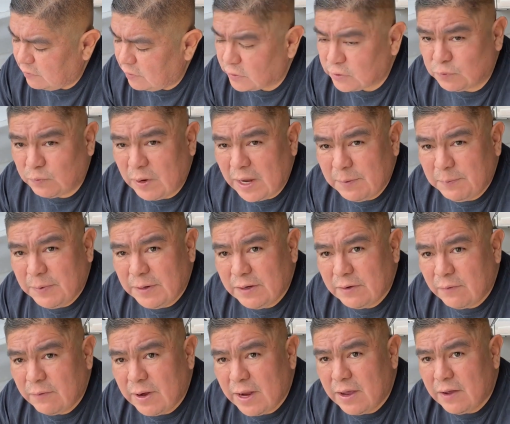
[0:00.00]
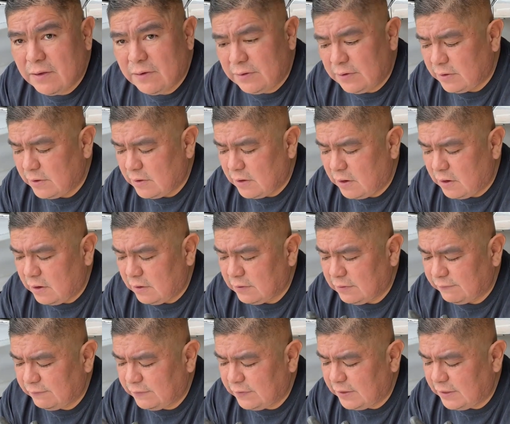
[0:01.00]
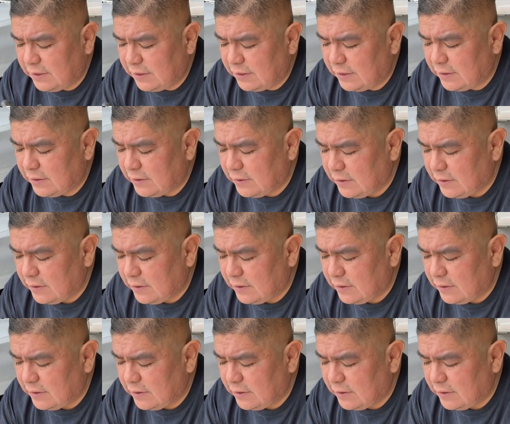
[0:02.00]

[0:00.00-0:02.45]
I was wiping around all of the